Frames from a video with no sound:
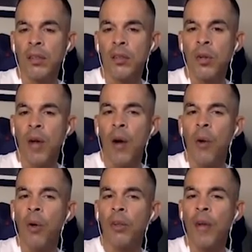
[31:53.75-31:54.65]
So
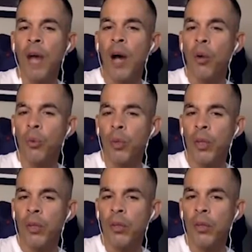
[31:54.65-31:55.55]
how old were
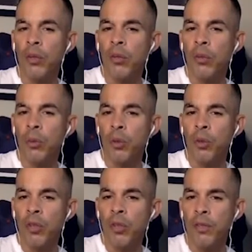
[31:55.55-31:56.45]
you when you
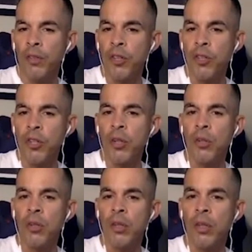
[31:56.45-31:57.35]
did your first show?